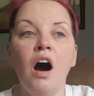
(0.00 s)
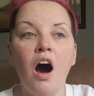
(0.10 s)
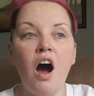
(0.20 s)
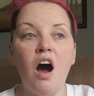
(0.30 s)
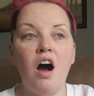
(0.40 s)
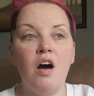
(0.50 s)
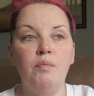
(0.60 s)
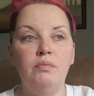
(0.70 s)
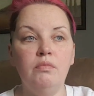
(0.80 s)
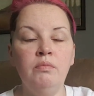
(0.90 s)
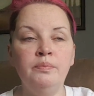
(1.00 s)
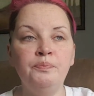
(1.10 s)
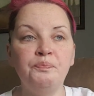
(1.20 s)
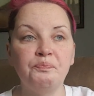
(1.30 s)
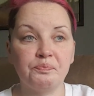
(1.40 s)
but
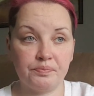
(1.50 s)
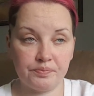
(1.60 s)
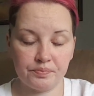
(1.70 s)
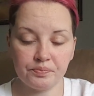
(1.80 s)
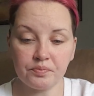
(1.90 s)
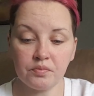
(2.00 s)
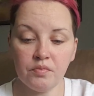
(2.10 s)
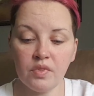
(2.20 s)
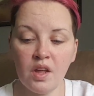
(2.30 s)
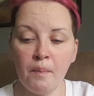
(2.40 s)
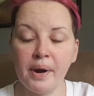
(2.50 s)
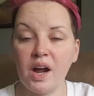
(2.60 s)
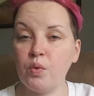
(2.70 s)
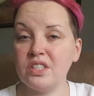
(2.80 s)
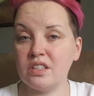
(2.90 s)
I
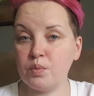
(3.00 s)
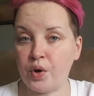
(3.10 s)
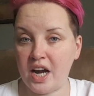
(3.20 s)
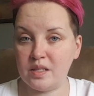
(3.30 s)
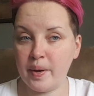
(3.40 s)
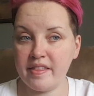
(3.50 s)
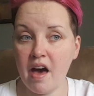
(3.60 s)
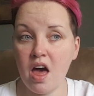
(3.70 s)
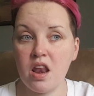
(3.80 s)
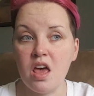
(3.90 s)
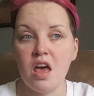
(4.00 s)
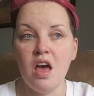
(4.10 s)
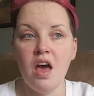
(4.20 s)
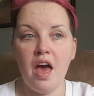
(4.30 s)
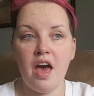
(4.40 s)
wasn't surprised by that.
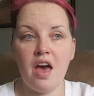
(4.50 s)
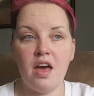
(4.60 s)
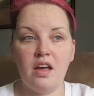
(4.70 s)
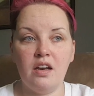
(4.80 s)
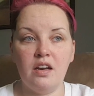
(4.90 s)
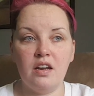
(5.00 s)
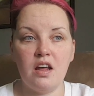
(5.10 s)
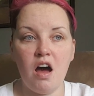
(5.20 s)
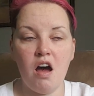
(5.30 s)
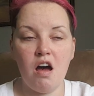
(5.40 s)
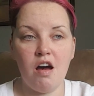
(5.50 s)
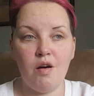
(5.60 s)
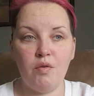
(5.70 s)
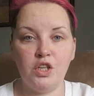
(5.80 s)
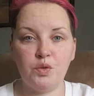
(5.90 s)
And
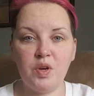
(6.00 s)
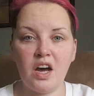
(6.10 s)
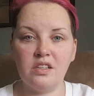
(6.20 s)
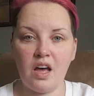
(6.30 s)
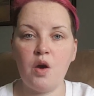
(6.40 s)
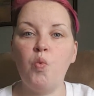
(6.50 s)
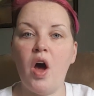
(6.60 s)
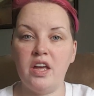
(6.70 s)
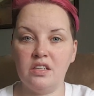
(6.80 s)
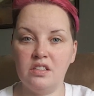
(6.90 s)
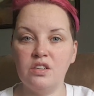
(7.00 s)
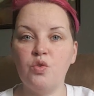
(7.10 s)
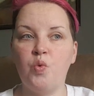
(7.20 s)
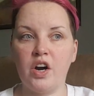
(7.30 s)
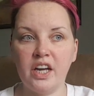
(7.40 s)
just because I was
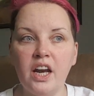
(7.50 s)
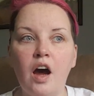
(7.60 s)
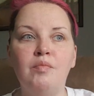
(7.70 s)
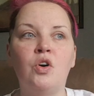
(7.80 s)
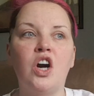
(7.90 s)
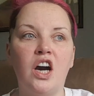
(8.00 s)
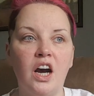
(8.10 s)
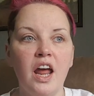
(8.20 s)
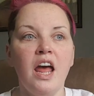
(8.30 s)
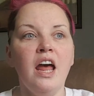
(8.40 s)
working out more